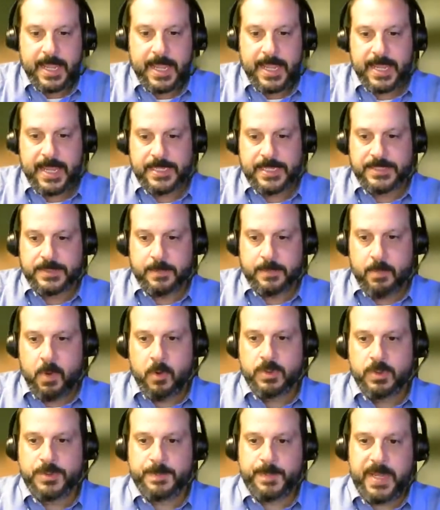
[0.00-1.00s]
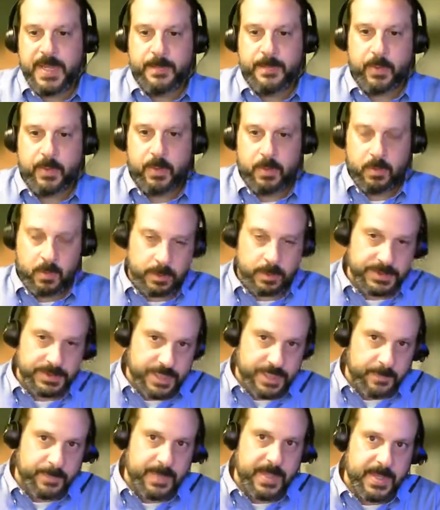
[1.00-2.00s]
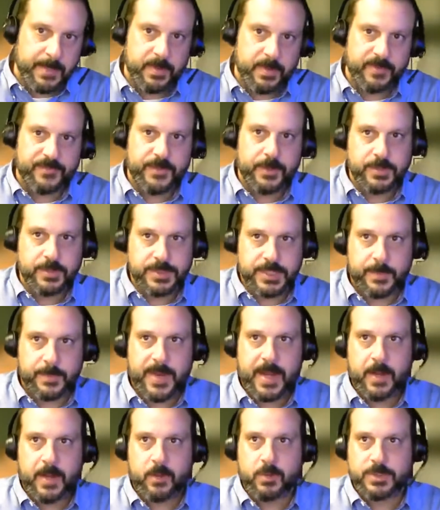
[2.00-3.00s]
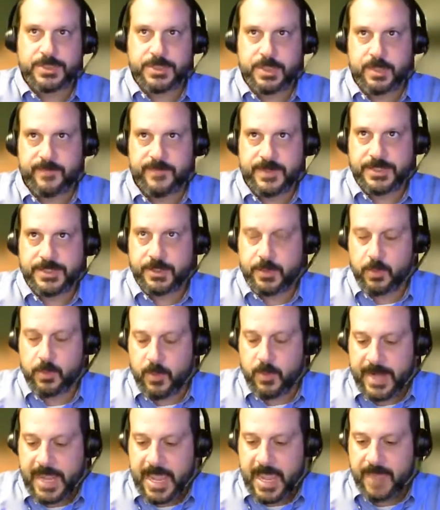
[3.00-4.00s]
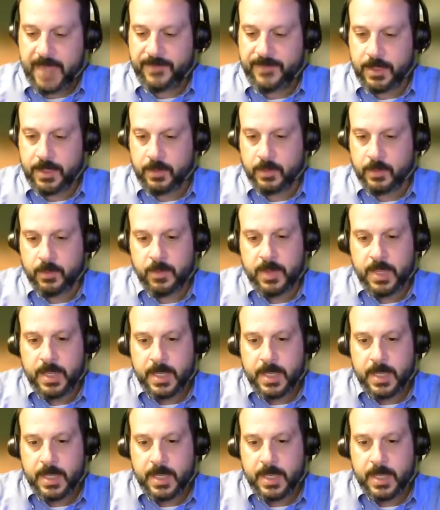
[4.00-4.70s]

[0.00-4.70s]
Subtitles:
is most people, or some people, if you're using a payroll service or what have you,